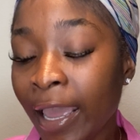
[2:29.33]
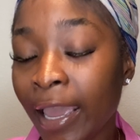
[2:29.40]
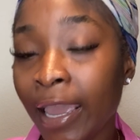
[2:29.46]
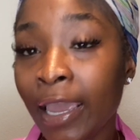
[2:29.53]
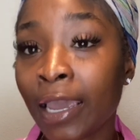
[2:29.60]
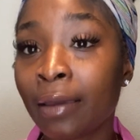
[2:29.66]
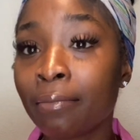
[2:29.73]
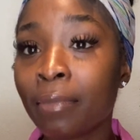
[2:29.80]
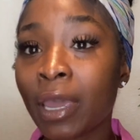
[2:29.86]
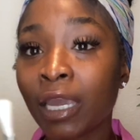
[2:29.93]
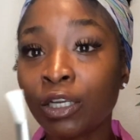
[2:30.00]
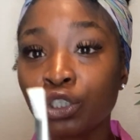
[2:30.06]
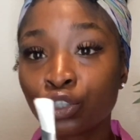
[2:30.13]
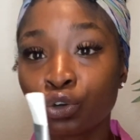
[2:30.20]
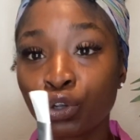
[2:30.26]
And
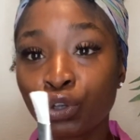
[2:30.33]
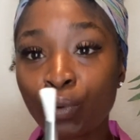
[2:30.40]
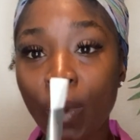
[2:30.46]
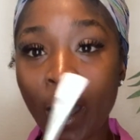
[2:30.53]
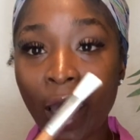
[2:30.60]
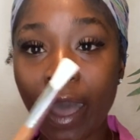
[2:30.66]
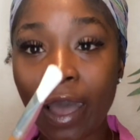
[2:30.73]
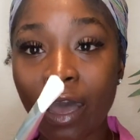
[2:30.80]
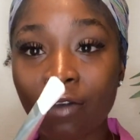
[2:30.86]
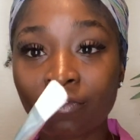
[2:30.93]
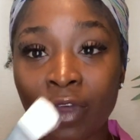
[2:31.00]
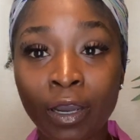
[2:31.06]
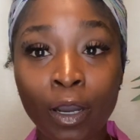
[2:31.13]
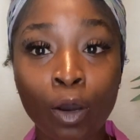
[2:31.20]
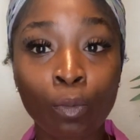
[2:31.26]
make sure you have
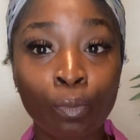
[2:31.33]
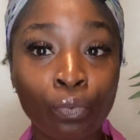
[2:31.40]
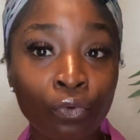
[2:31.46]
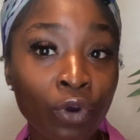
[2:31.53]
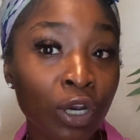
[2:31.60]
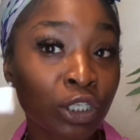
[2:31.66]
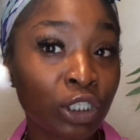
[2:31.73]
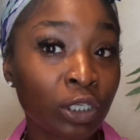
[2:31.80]
like a brush